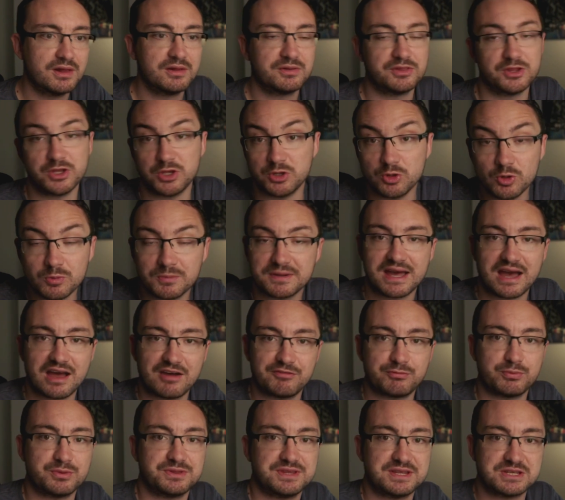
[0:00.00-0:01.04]
that you normally
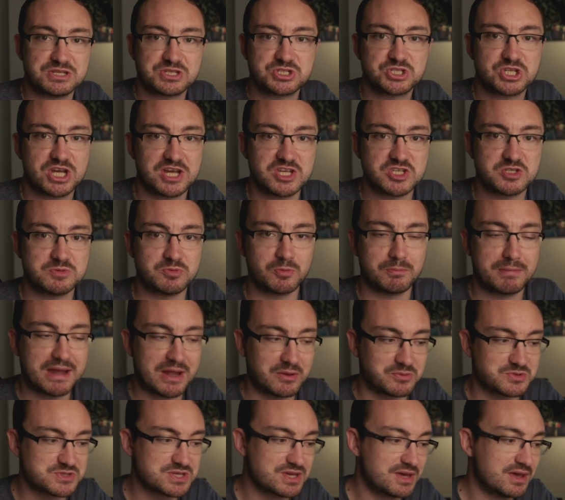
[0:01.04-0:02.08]
have with the interchangeable
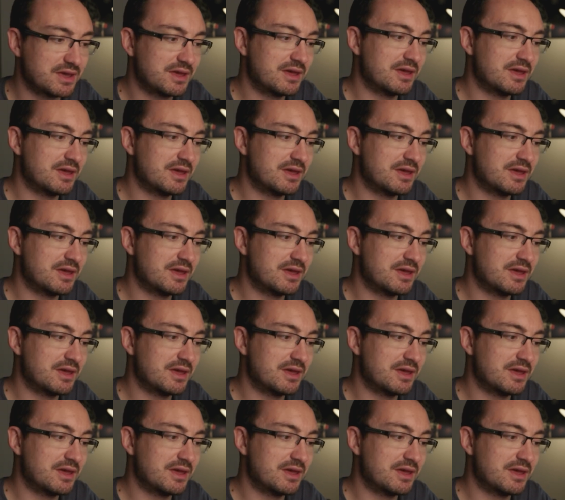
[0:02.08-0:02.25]
mount,